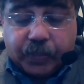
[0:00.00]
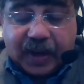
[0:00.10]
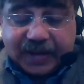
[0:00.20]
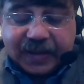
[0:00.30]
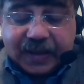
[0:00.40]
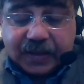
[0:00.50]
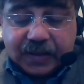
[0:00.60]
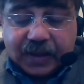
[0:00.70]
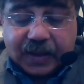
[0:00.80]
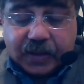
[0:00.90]
I think
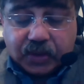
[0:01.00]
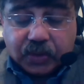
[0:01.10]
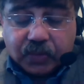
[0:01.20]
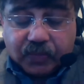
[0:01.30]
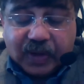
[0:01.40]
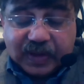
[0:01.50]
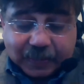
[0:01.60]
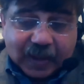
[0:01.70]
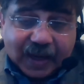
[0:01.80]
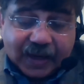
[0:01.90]
one
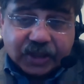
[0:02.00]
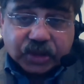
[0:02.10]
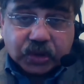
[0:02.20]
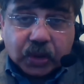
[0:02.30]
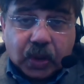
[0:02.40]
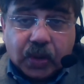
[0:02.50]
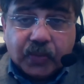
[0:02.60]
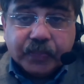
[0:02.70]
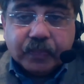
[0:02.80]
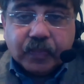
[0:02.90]
supplier needs to know.